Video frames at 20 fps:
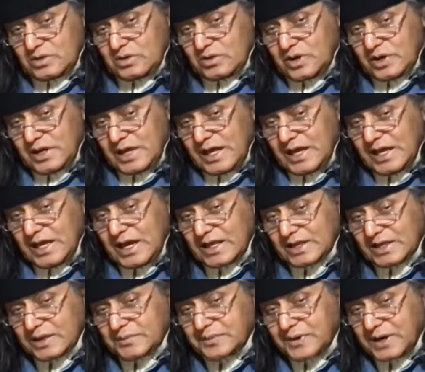or in any
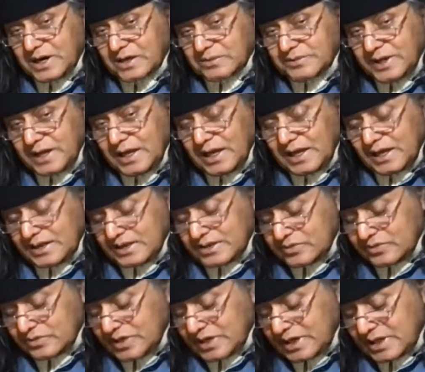other part of
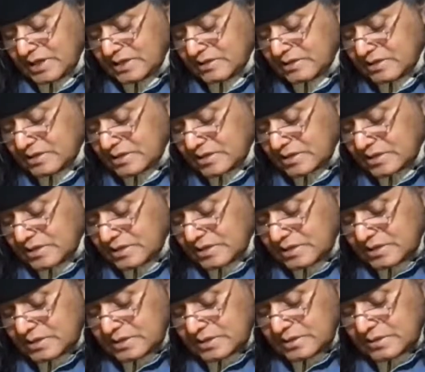England where
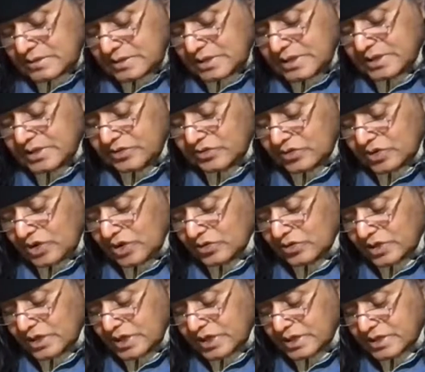it is
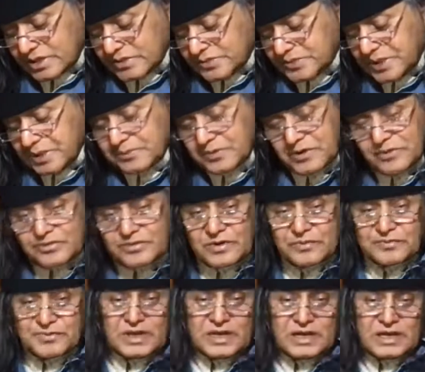known that people
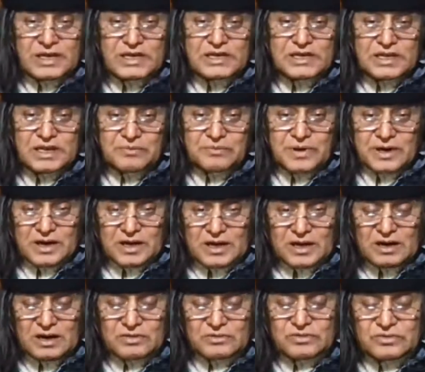from the Indian
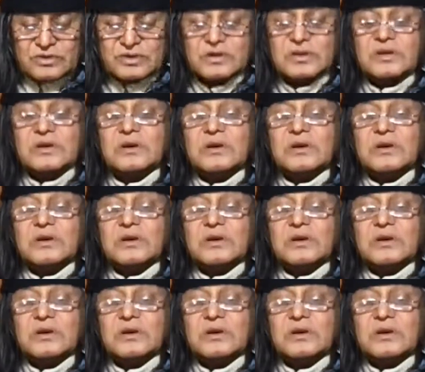background